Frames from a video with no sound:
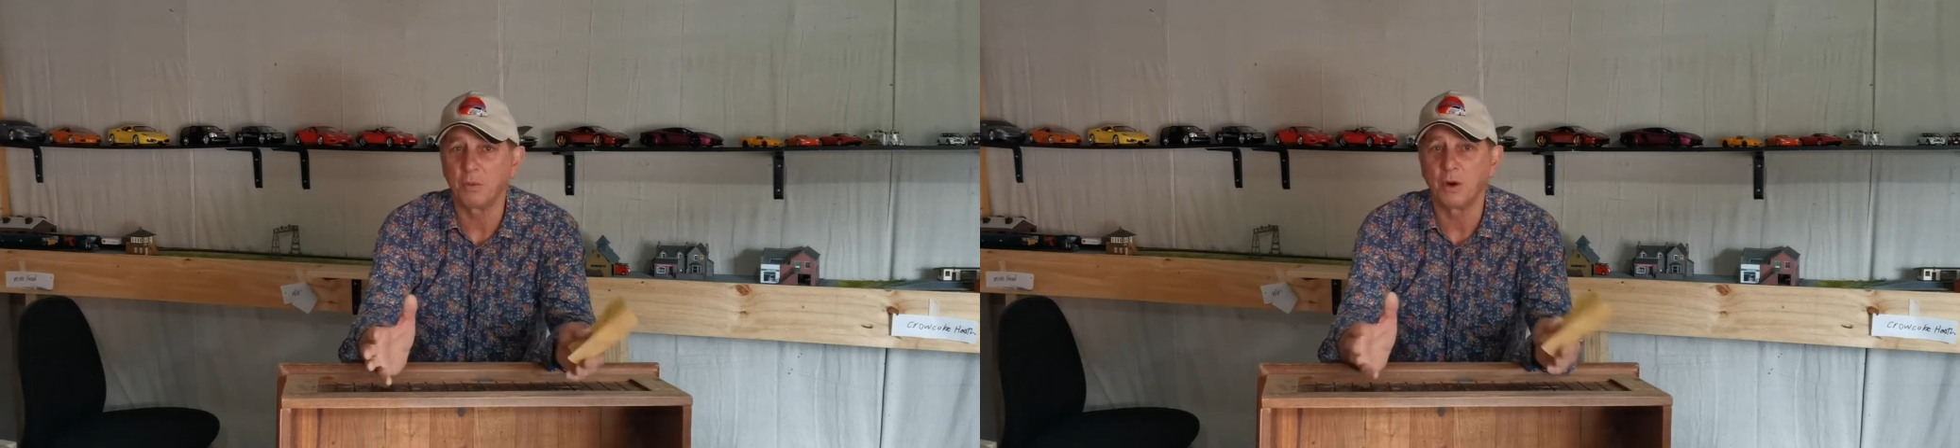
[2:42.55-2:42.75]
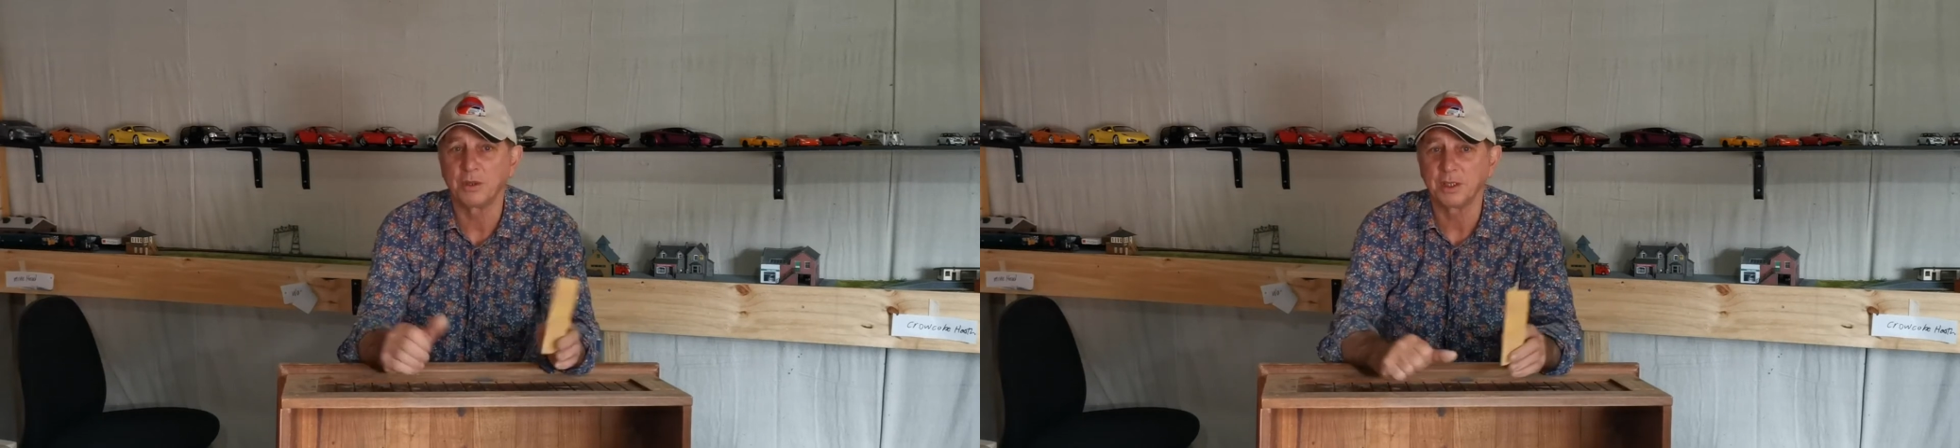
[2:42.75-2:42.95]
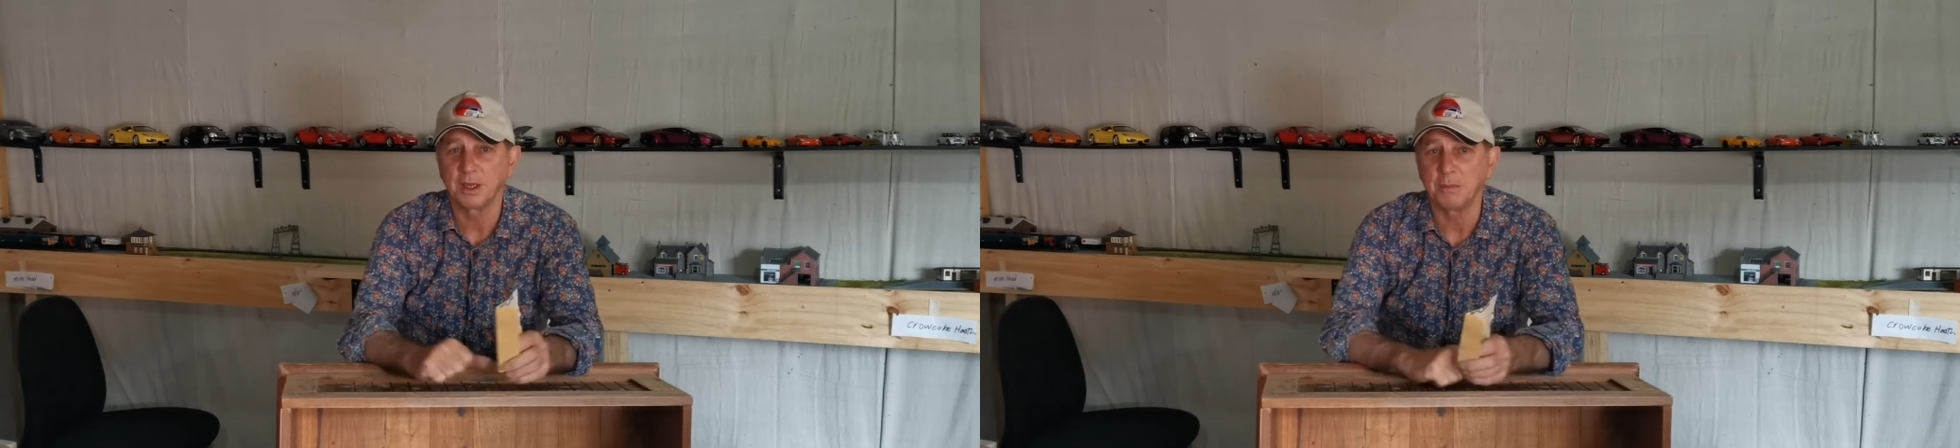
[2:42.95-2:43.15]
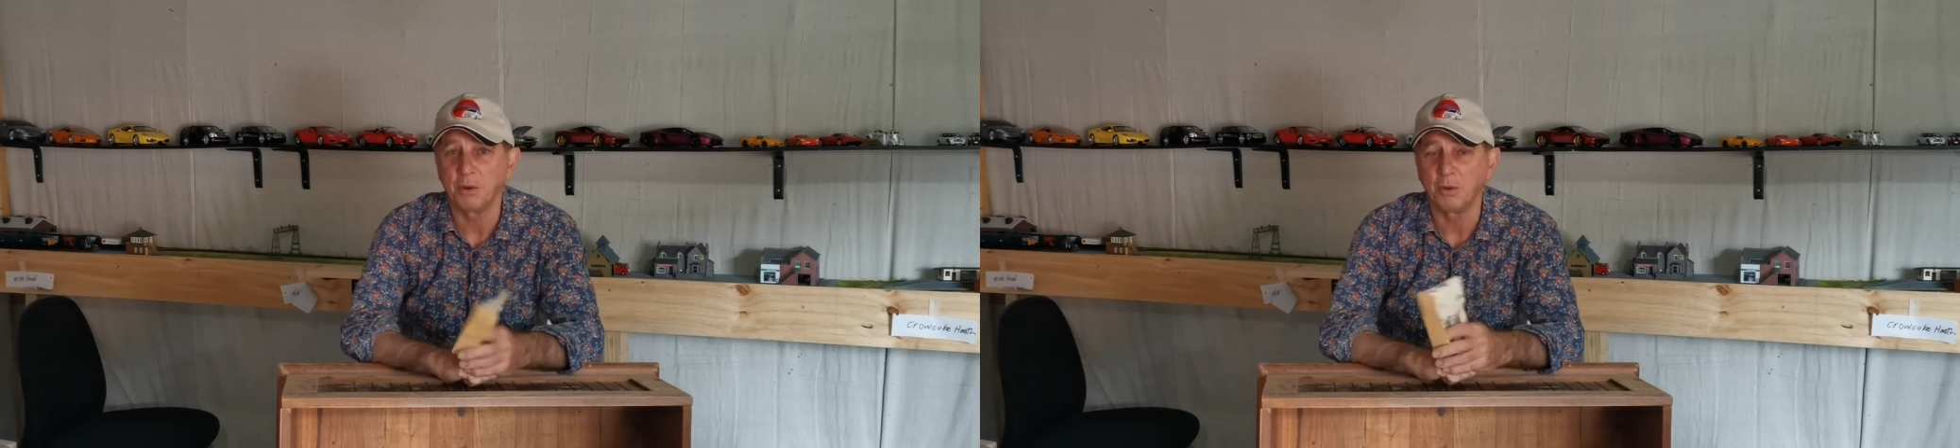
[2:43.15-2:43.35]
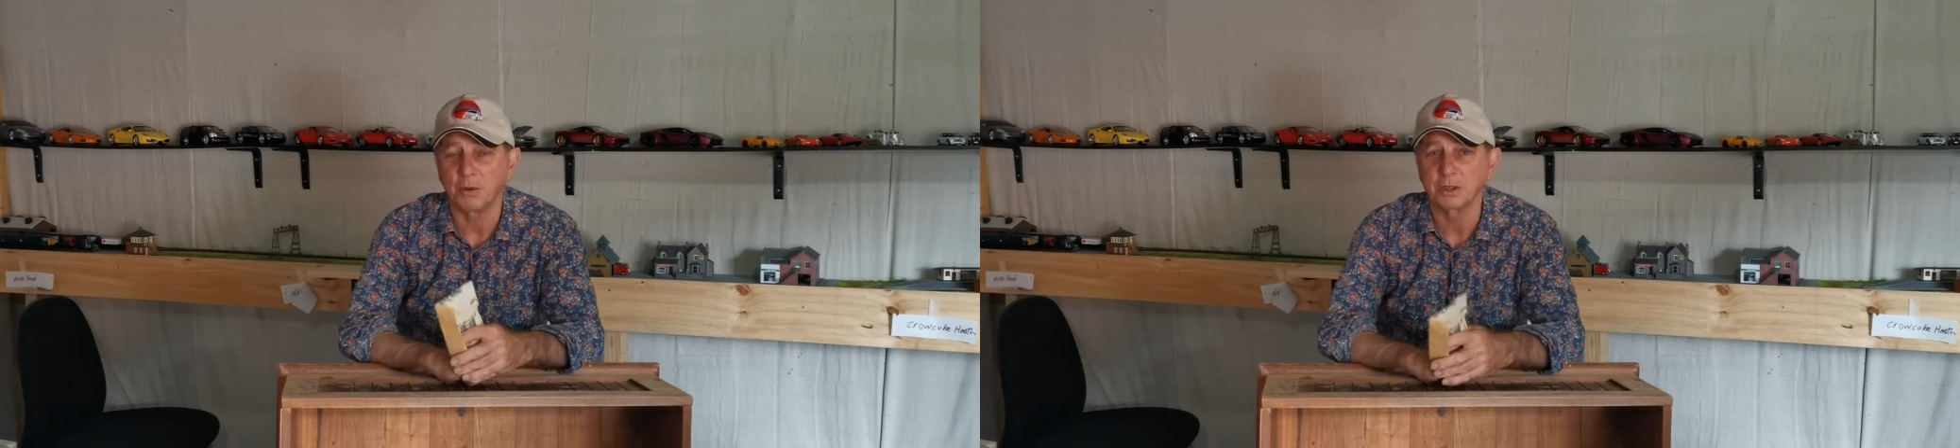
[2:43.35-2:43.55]
want
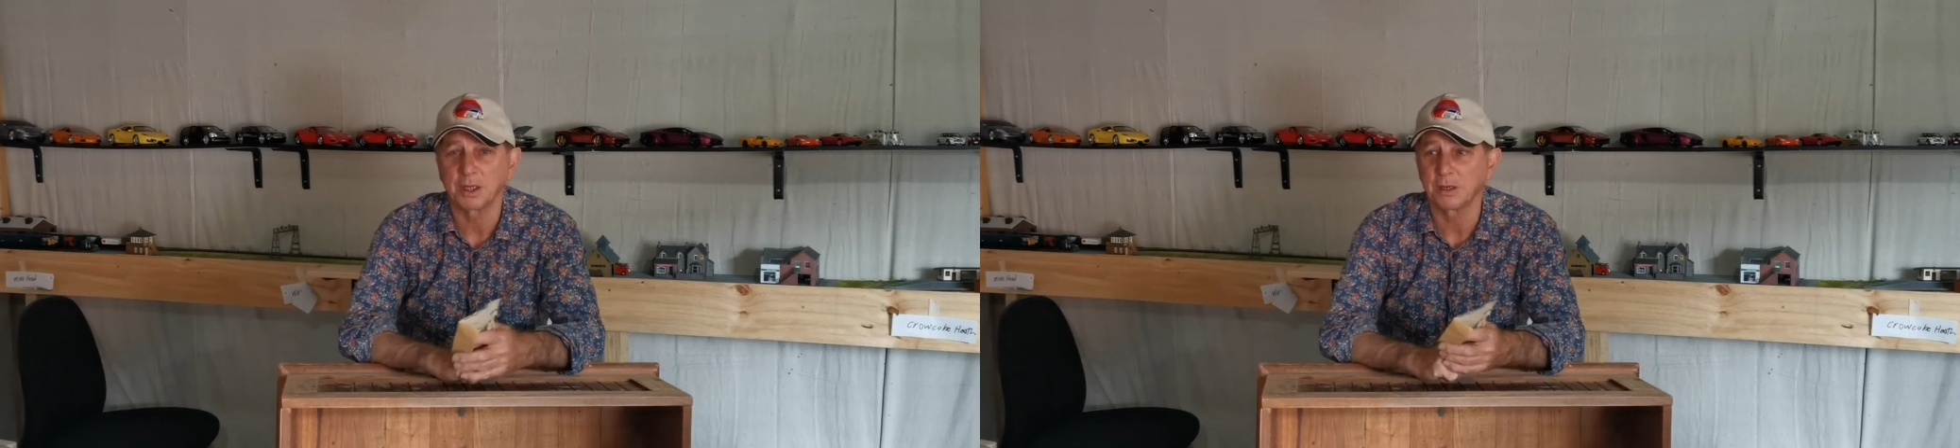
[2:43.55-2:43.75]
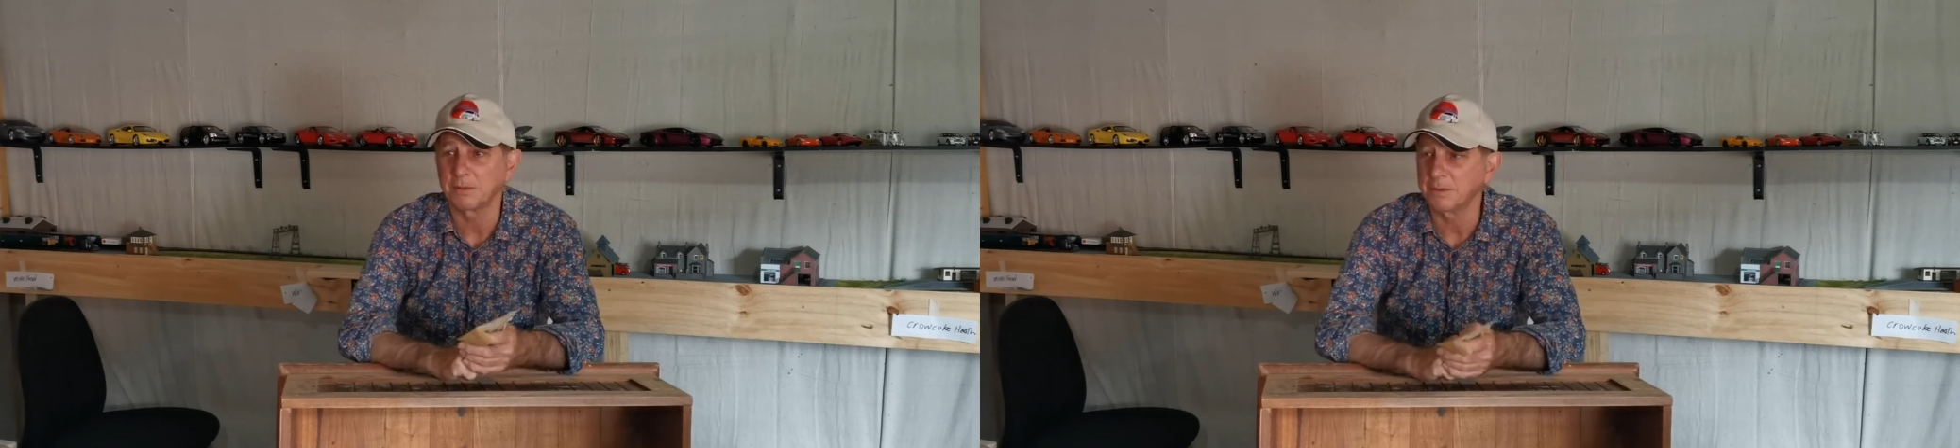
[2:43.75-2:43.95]
anymore. So